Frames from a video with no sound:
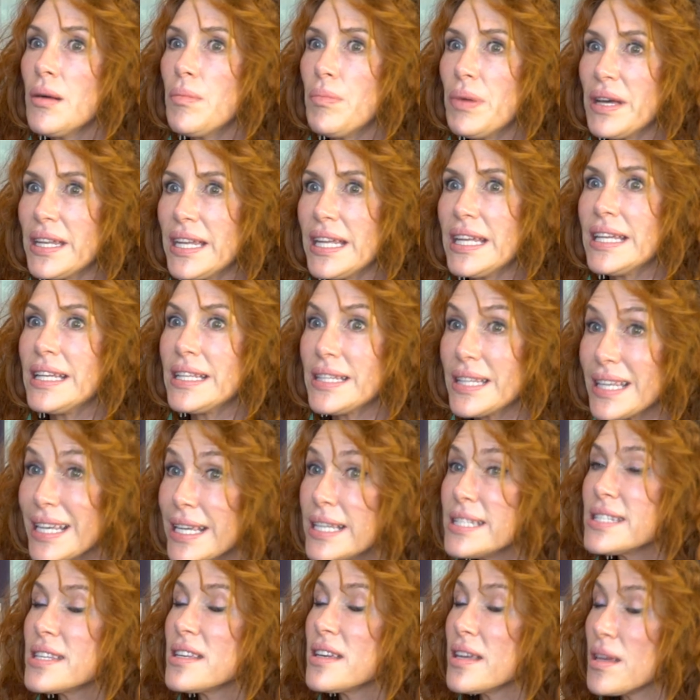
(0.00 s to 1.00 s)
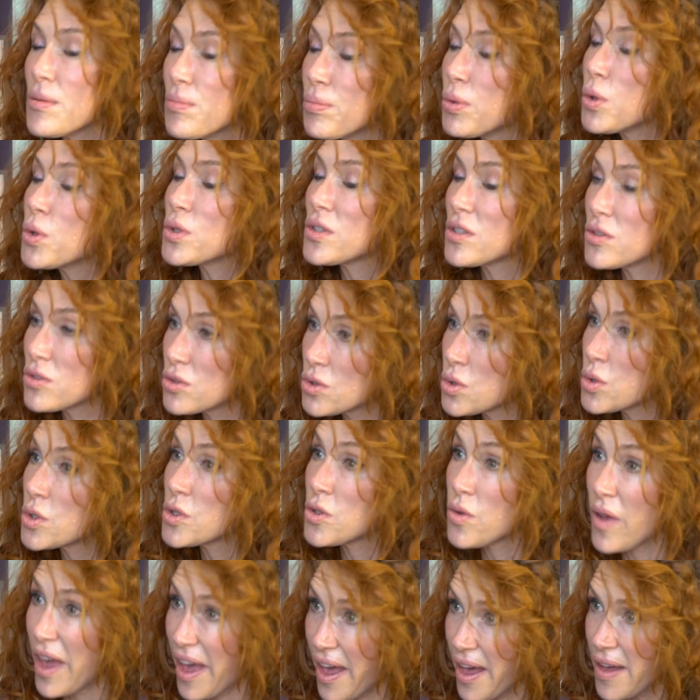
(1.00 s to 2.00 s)
But it is an important talk
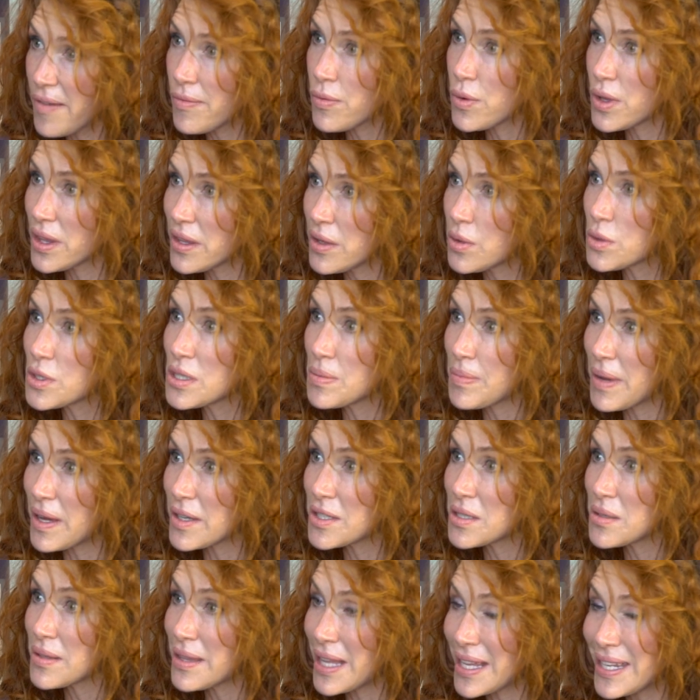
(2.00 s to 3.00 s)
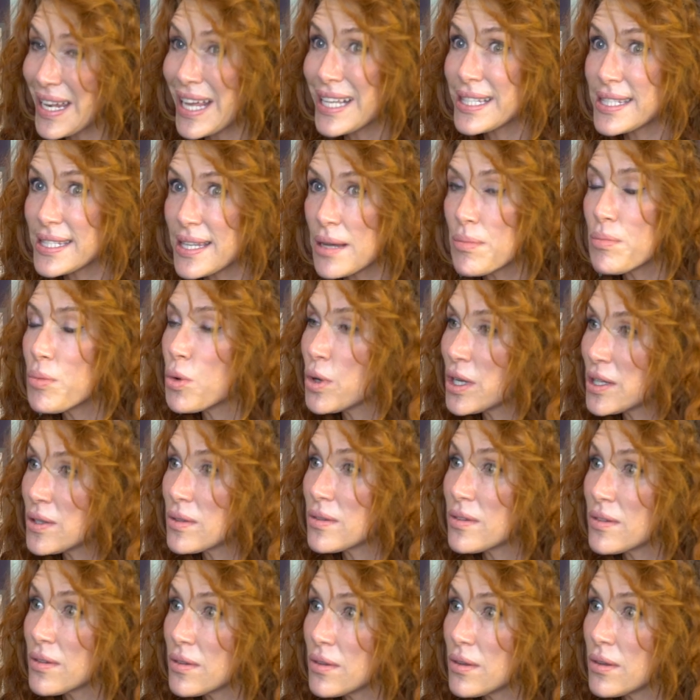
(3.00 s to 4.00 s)
to have with your spouse that at some
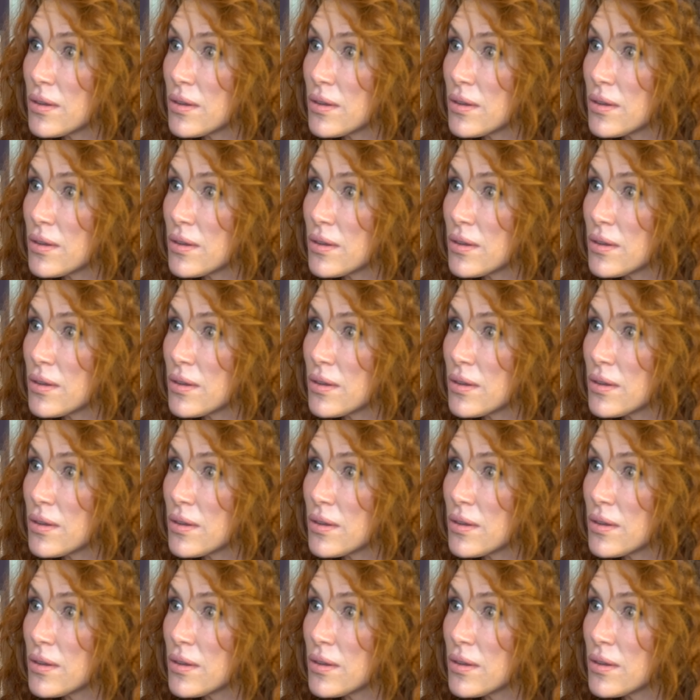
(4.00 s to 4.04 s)
point